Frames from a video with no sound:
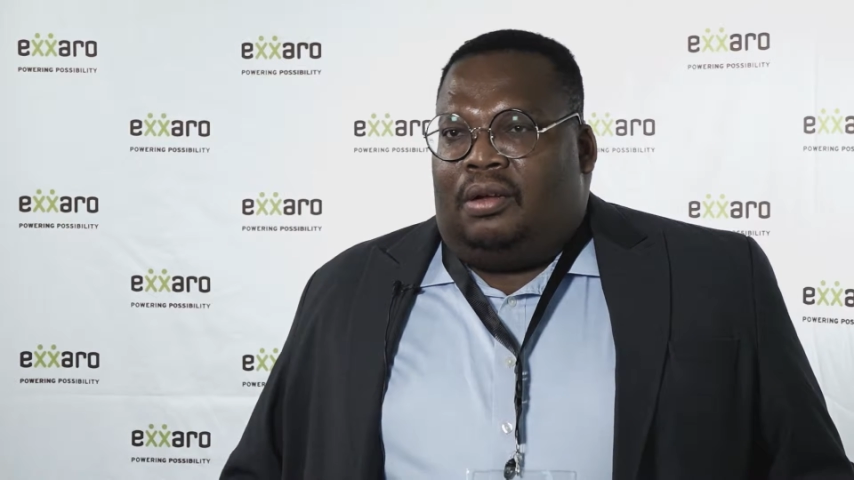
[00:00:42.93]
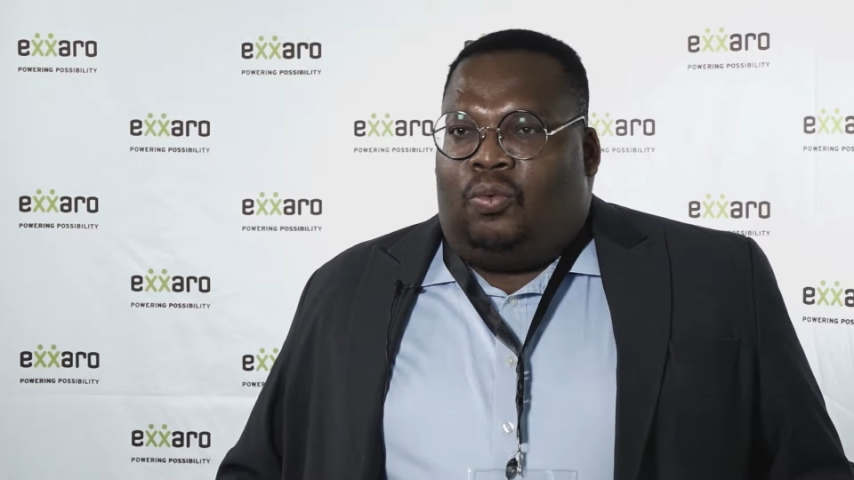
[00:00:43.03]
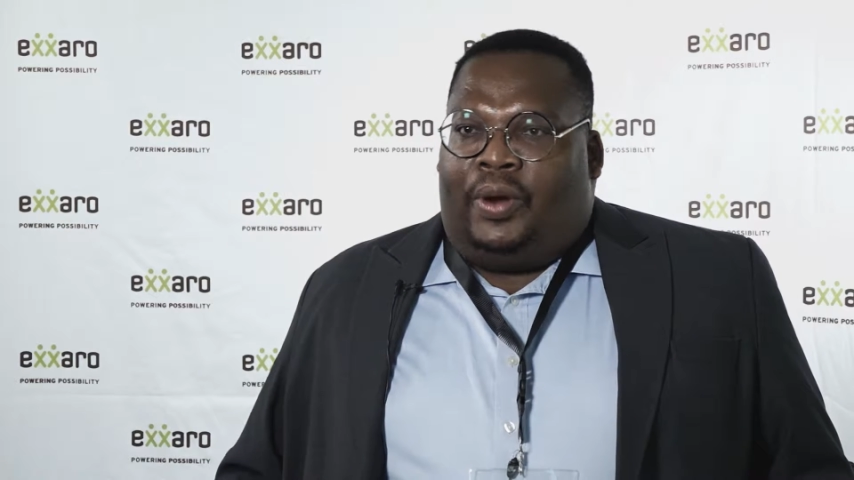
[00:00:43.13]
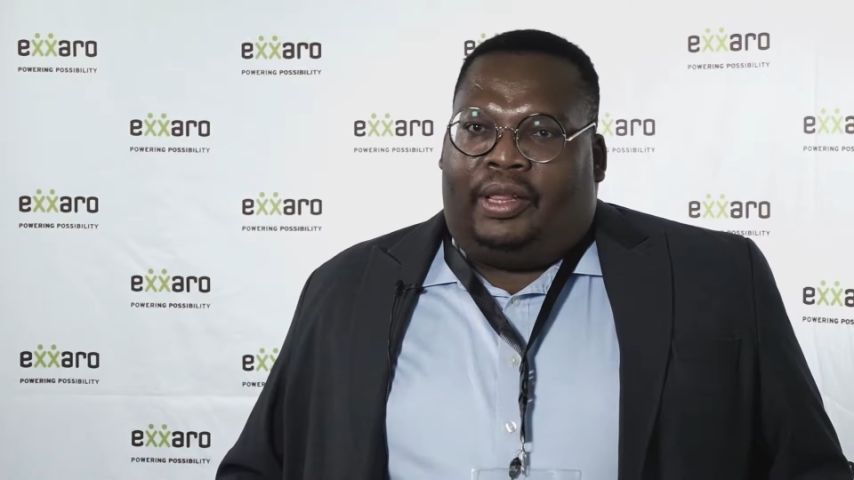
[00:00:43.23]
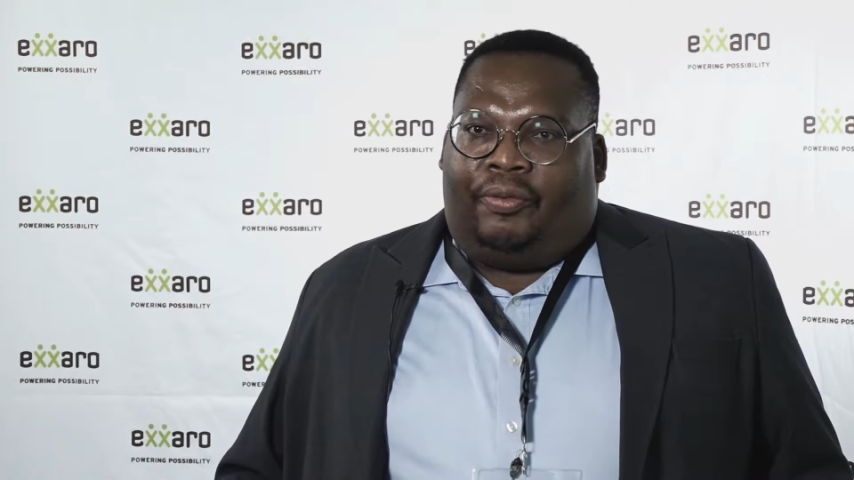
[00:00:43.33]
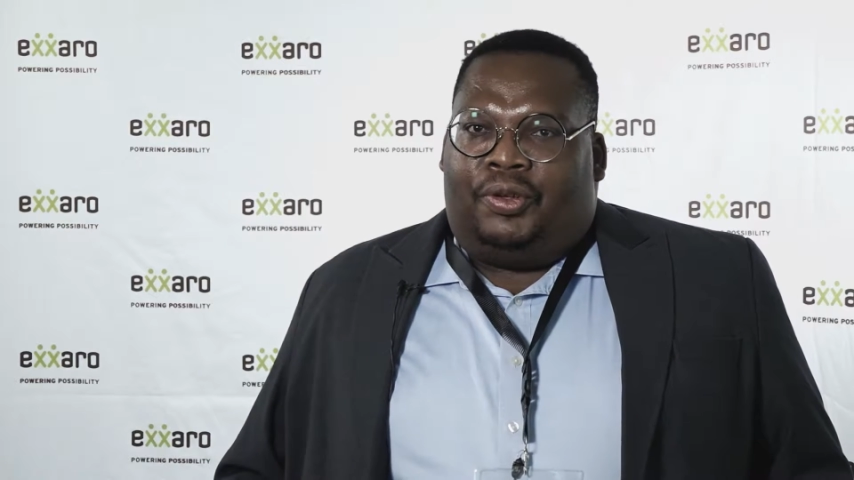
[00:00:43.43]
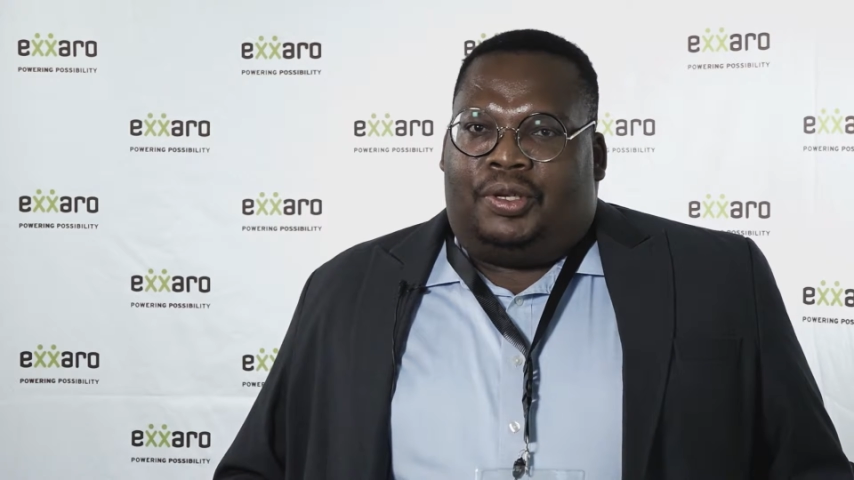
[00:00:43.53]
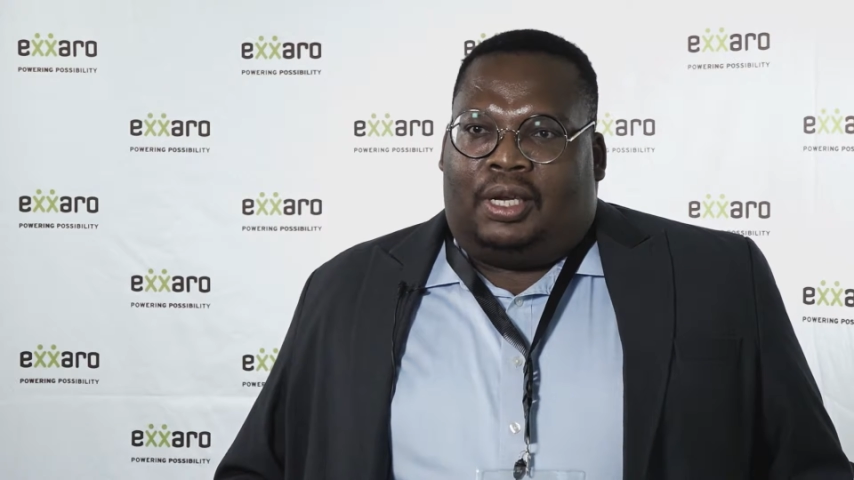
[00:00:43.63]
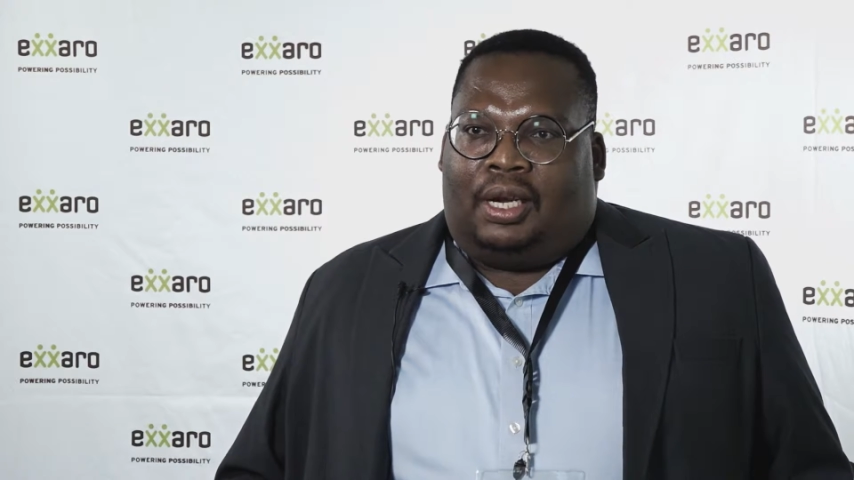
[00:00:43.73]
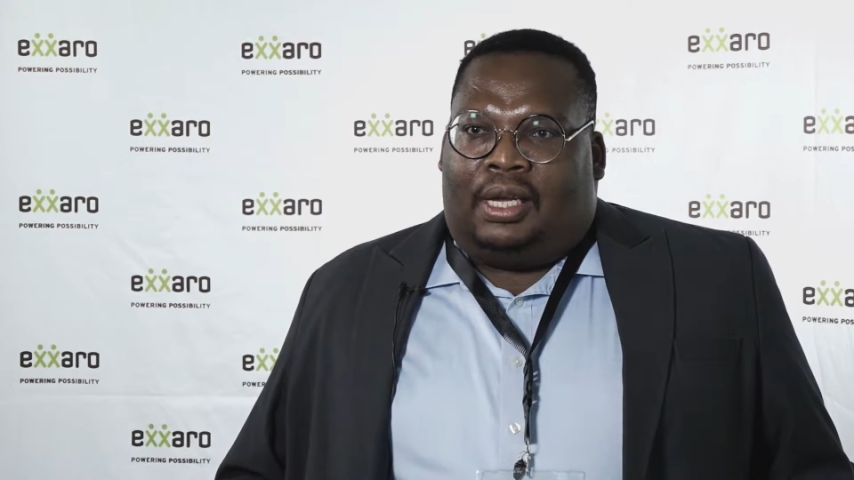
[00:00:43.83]
where the
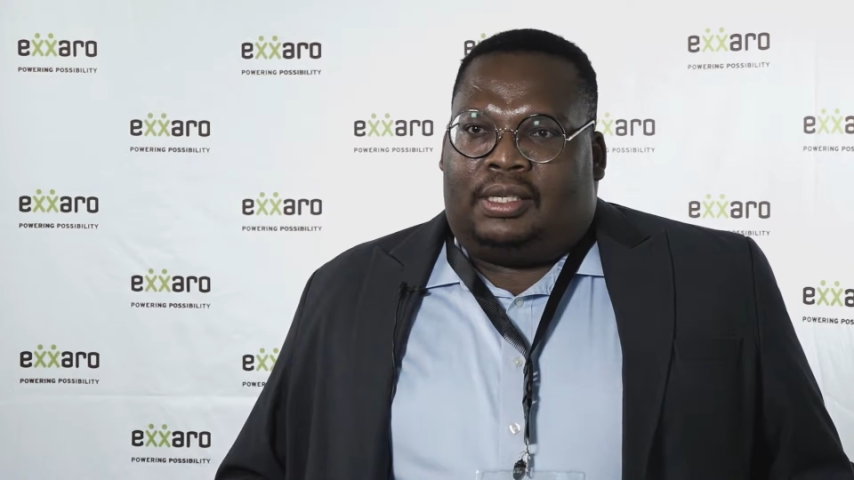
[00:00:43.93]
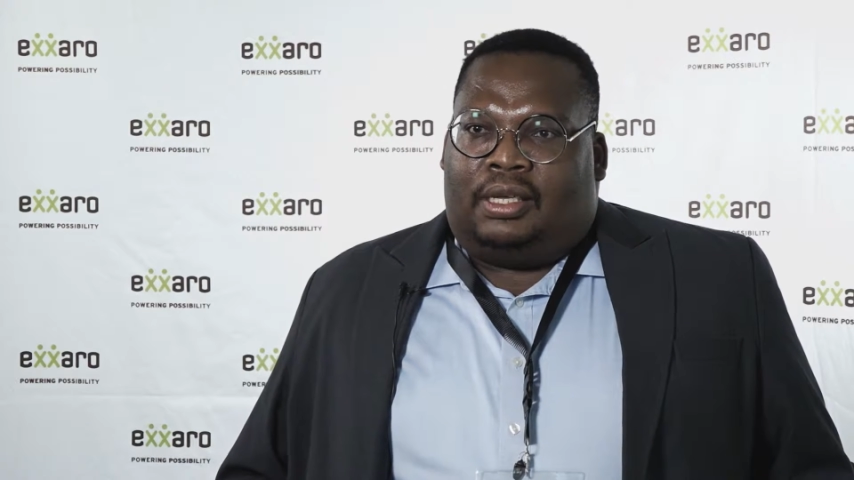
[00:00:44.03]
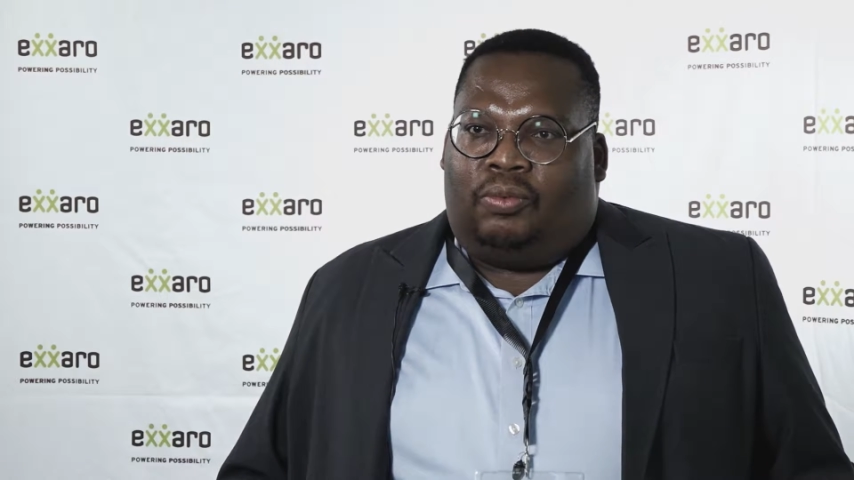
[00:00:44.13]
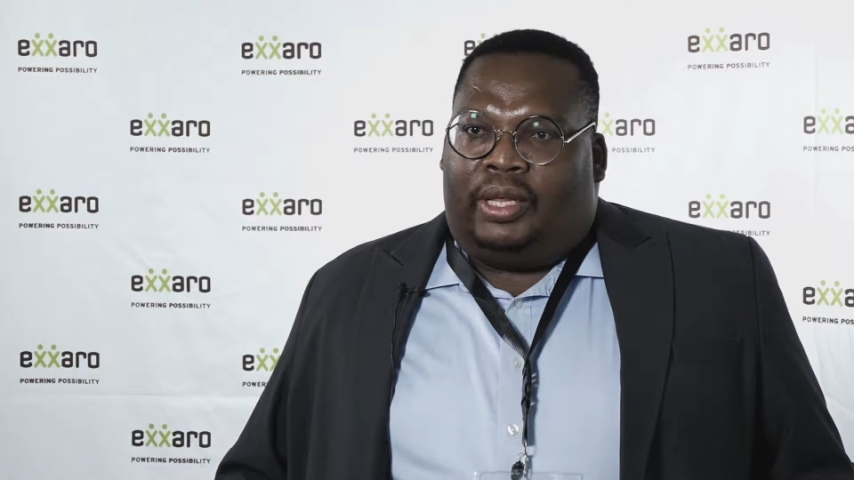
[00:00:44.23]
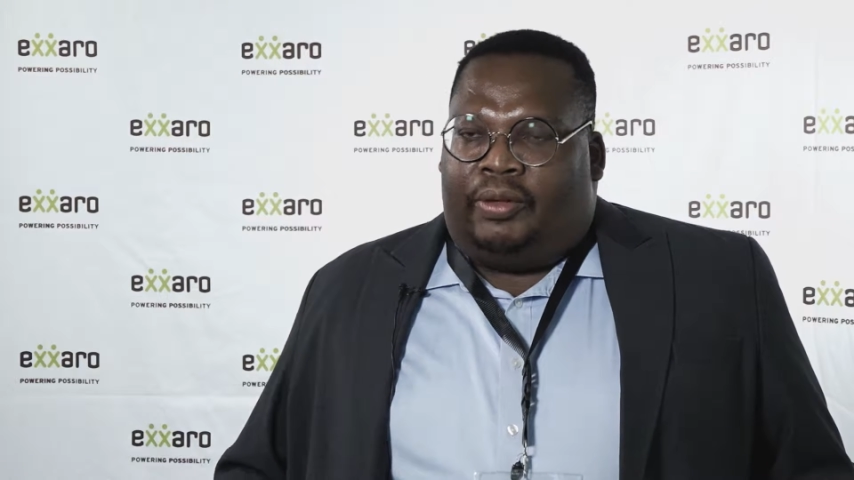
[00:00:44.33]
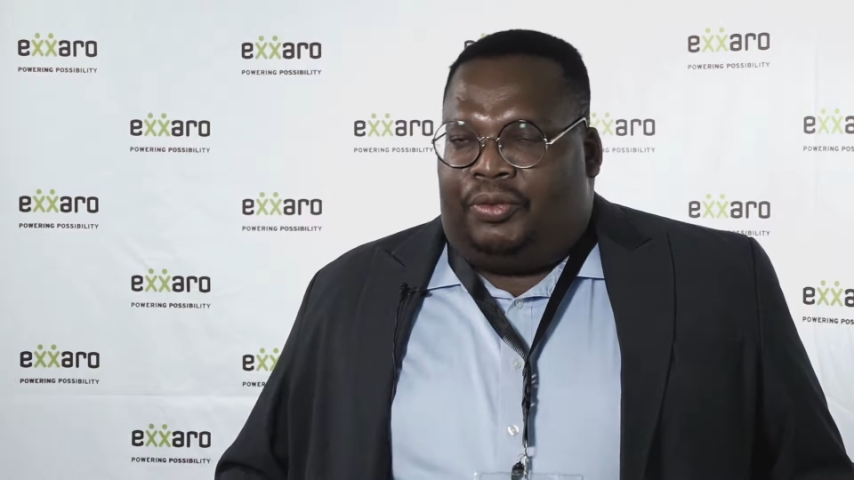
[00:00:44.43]
future lies and where the